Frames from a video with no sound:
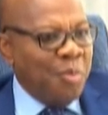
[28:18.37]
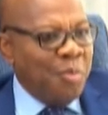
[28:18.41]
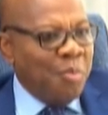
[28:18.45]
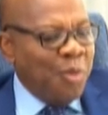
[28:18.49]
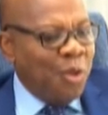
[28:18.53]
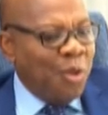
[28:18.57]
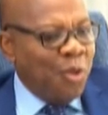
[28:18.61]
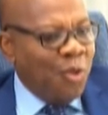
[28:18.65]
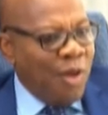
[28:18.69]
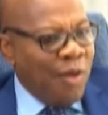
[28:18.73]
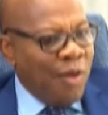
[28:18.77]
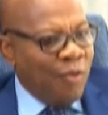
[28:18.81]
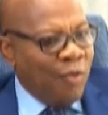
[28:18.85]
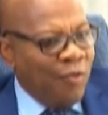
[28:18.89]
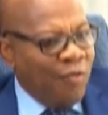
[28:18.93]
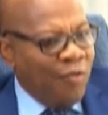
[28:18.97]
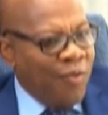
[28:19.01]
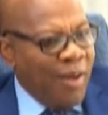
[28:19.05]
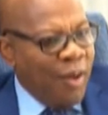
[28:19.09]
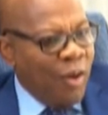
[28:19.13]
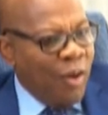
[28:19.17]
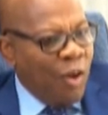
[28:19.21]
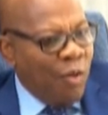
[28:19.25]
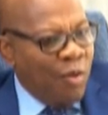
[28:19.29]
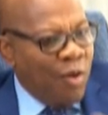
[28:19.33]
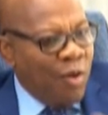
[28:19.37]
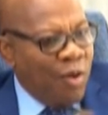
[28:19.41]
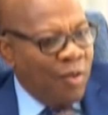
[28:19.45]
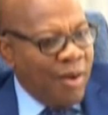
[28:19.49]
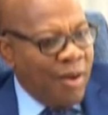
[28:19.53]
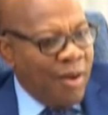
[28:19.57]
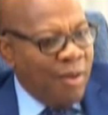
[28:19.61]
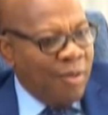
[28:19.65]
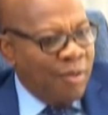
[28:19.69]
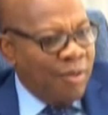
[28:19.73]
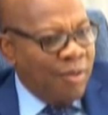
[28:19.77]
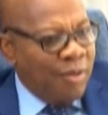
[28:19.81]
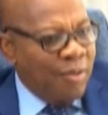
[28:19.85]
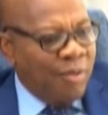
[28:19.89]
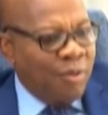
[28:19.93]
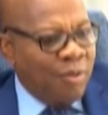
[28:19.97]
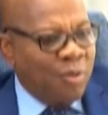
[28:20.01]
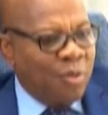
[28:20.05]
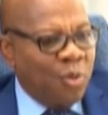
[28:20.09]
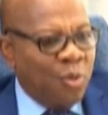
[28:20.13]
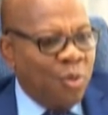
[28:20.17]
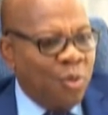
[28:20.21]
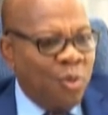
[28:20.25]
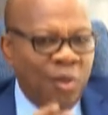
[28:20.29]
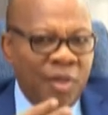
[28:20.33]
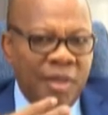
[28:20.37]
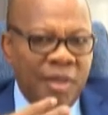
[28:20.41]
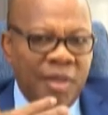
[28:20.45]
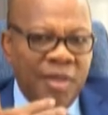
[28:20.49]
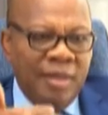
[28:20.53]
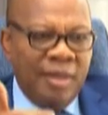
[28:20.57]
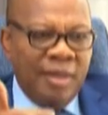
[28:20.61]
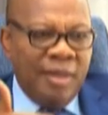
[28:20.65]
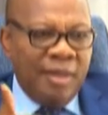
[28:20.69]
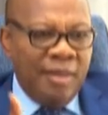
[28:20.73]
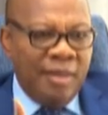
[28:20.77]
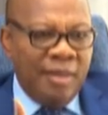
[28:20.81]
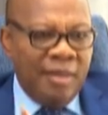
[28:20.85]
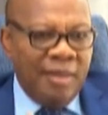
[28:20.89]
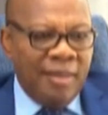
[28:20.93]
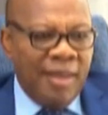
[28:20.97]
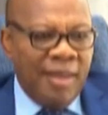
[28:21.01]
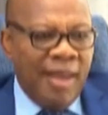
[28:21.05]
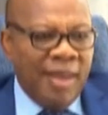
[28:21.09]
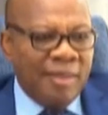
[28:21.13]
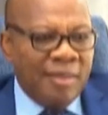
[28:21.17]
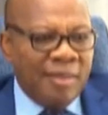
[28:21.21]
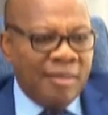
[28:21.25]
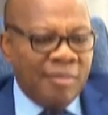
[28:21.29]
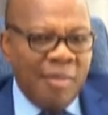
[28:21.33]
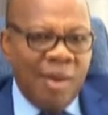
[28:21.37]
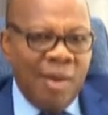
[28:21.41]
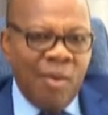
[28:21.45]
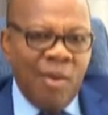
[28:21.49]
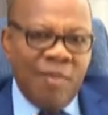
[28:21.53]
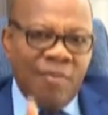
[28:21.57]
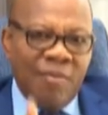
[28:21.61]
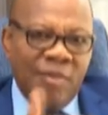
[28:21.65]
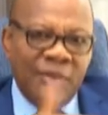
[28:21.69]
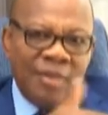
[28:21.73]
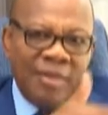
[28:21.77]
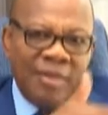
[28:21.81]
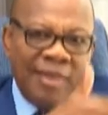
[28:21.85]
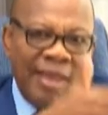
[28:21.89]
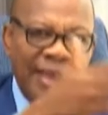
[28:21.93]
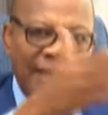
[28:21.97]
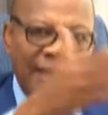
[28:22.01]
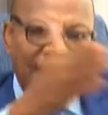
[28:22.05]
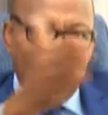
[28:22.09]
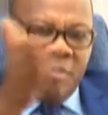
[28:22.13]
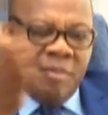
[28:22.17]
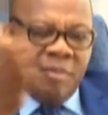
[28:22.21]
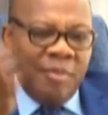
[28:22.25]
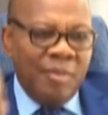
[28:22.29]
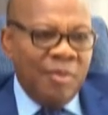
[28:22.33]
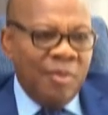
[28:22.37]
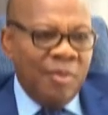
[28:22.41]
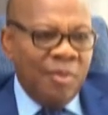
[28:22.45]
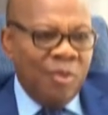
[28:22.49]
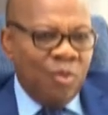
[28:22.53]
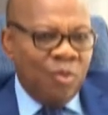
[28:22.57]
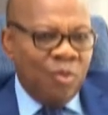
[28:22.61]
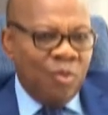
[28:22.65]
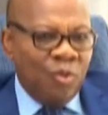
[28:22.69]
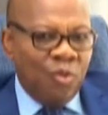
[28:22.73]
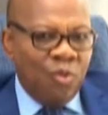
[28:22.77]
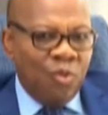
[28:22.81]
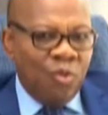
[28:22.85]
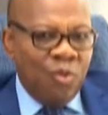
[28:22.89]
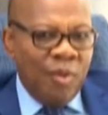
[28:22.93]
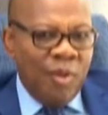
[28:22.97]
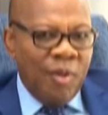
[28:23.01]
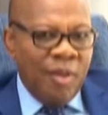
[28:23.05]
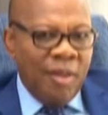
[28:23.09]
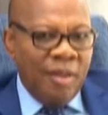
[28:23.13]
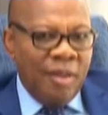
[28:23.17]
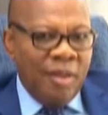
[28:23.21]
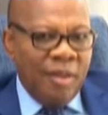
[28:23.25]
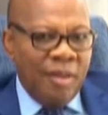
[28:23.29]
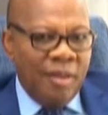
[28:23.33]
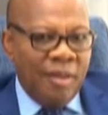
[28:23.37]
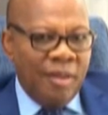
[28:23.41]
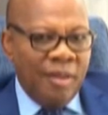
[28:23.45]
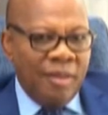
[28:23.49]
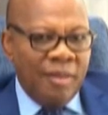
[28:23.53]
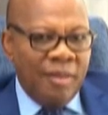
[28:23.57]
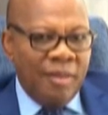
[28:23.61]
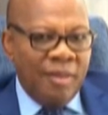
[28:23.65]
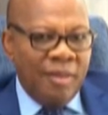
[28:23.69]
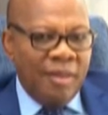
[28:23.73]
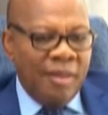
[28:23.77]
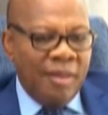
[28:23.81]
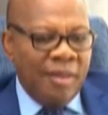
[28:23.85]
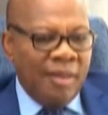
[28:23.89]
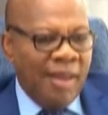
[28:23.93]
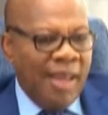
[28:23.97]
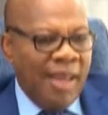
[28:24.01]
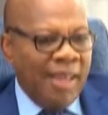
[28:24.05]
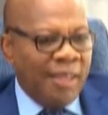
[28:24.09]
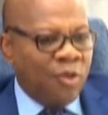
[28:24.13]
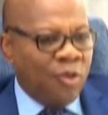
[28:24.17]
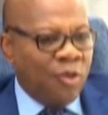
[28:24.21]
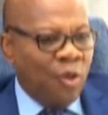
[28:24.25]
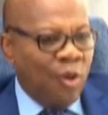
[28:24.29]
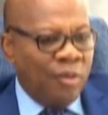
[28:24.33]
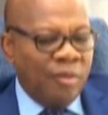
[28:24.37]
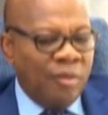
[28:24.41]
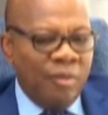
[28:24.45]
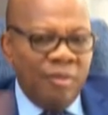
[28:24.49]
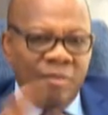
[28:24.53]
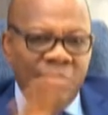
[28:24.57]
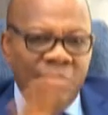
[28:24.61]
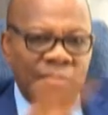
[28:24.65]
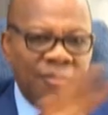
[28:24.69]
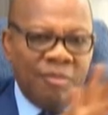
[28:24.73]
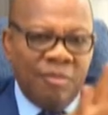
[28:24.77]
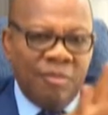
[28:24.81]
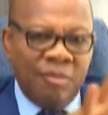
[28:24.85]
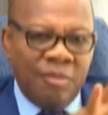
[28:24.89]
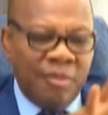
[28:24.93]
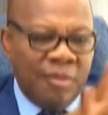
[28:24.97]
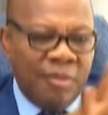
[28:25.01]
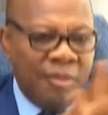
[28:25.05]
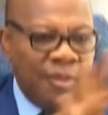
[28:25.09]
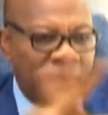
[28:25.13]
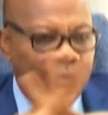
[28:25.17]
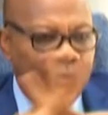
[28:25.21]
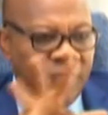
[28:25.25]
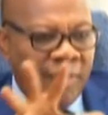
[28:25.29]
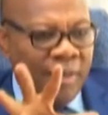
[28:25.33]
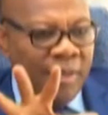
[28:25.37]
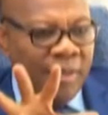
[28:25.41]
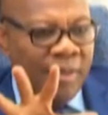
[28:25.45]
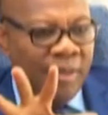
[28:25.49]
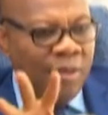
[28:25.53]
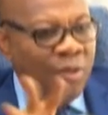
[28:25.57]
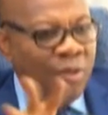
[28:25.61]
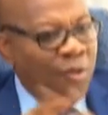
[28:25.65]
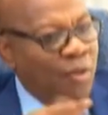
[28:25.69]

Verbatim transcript: but you have to find common ground. So in the, in the night, my wife doesn't like uh, uh lights on, TV.